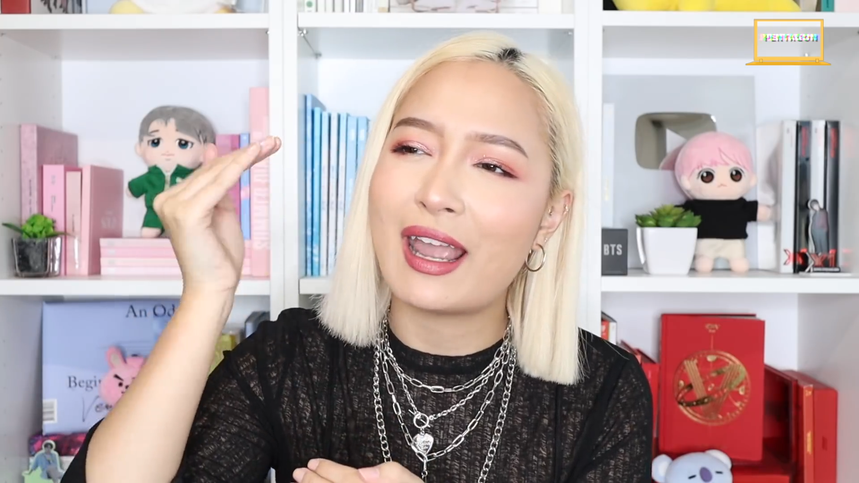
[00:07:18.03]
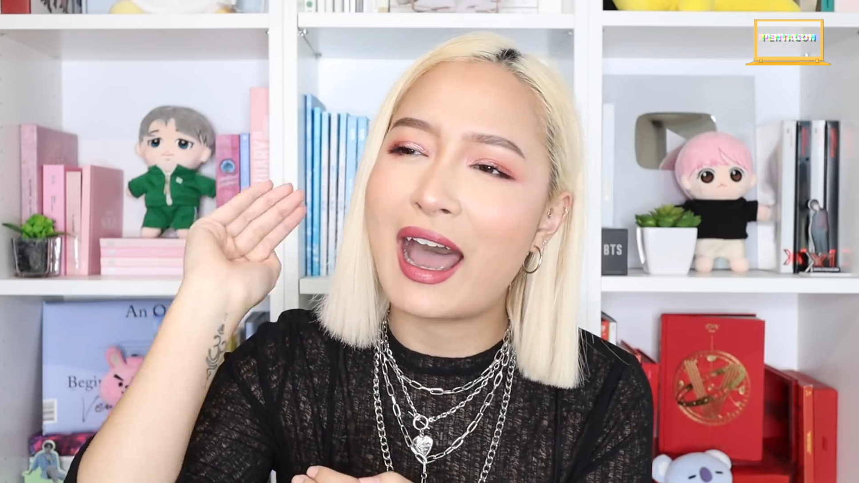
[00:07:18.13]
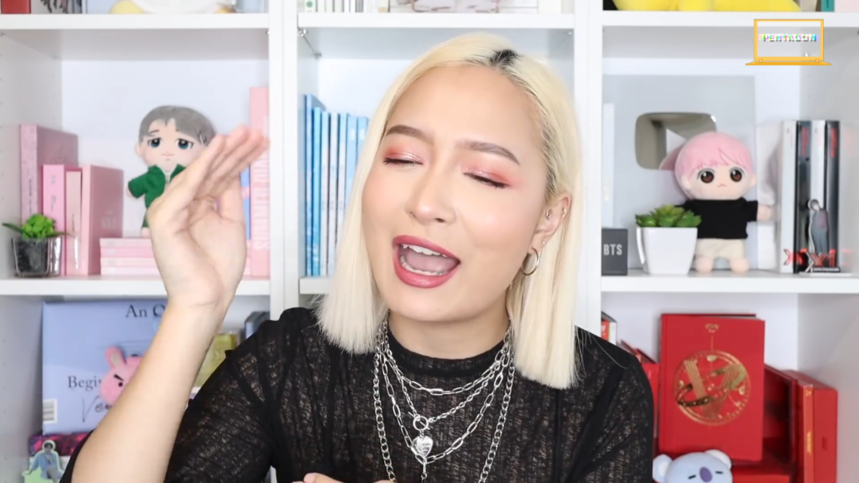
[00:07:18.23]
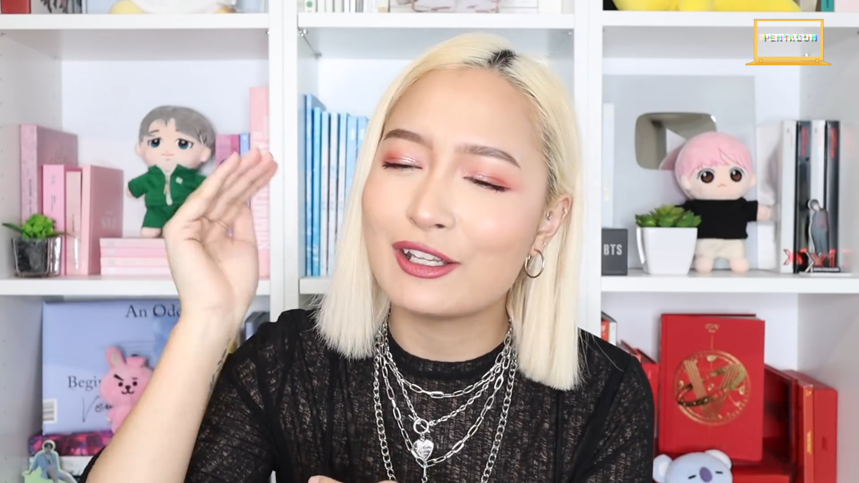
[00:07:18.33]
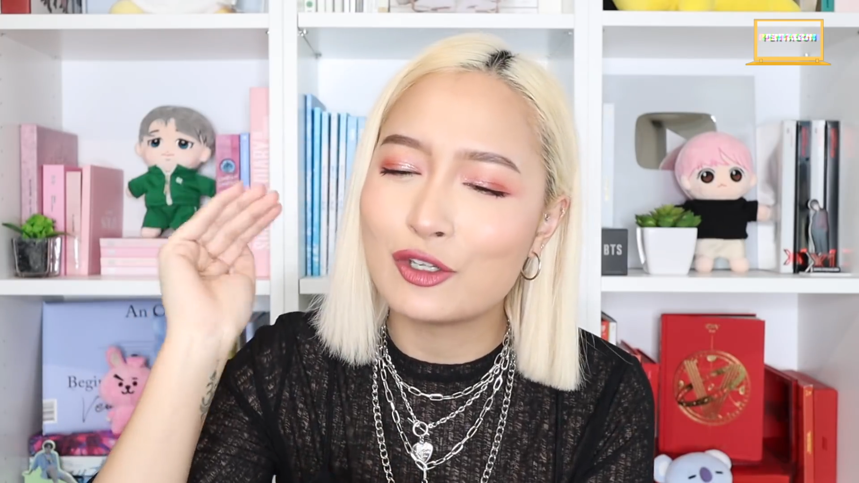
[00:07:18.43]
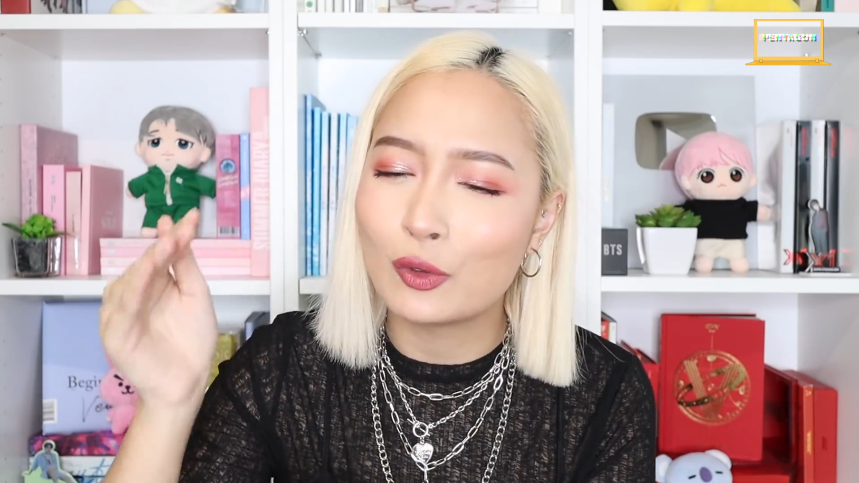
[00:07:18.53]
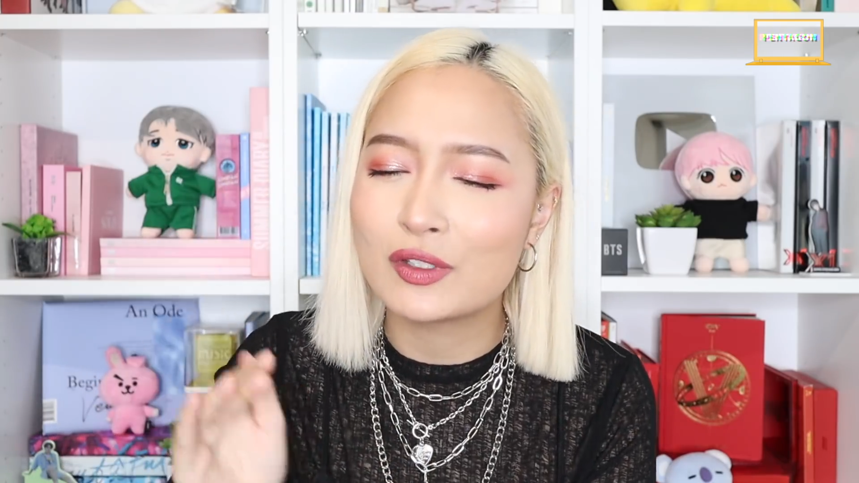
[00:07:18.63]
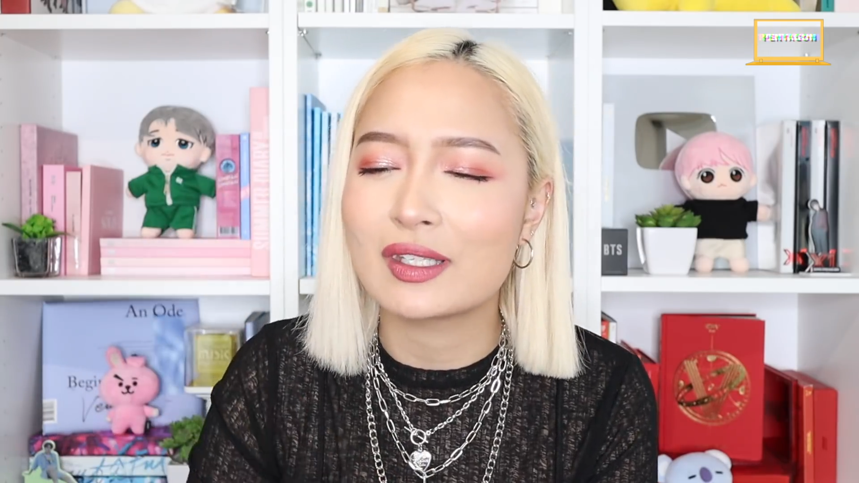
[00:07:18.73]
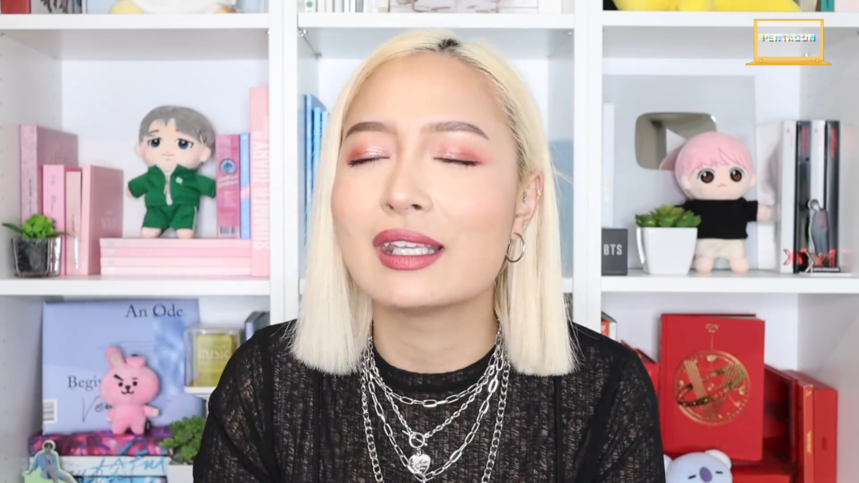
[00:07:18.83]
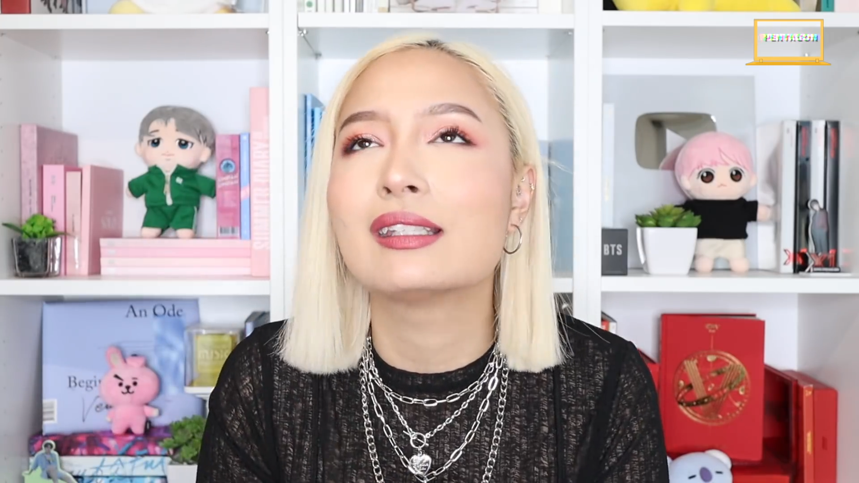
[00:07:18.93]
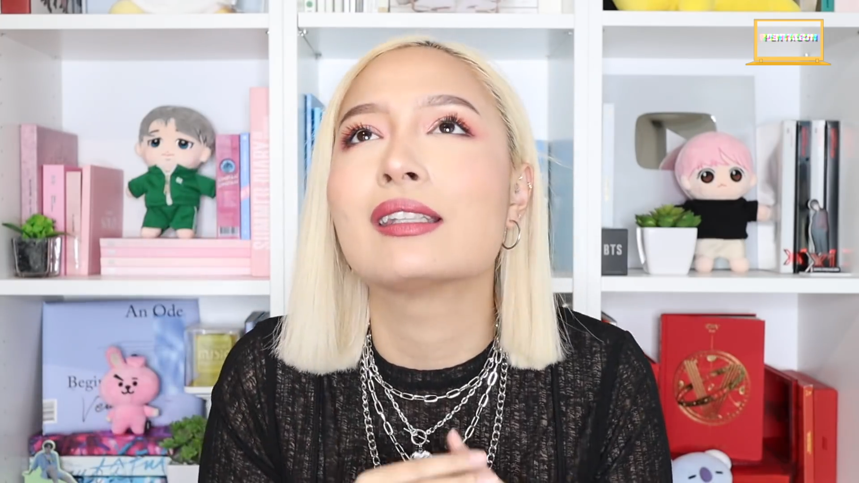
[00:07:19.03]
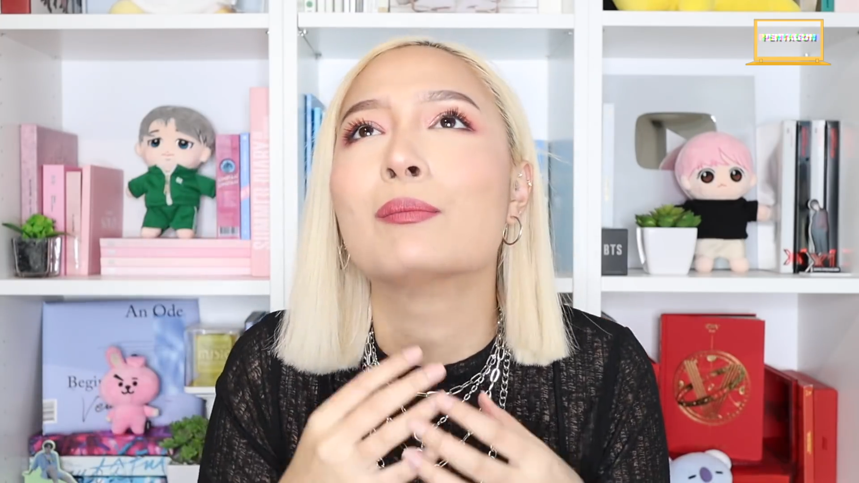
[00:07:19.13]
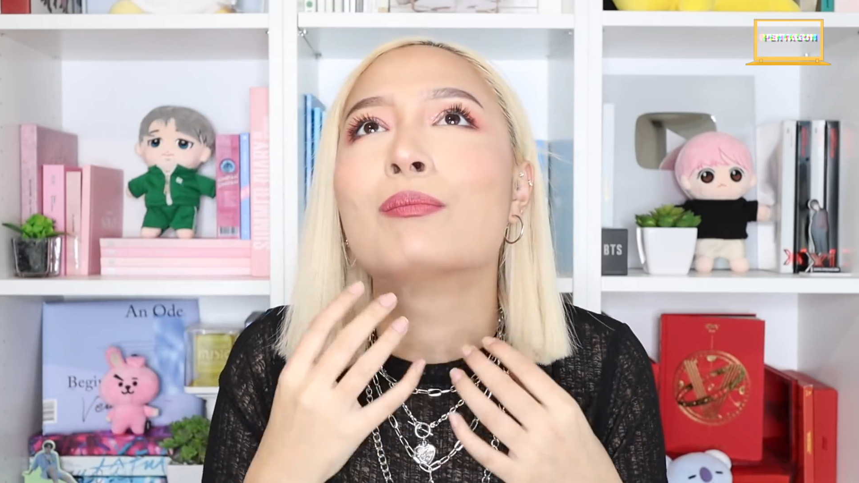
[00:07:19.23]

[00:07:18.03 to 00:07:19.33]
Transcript: high notes, it's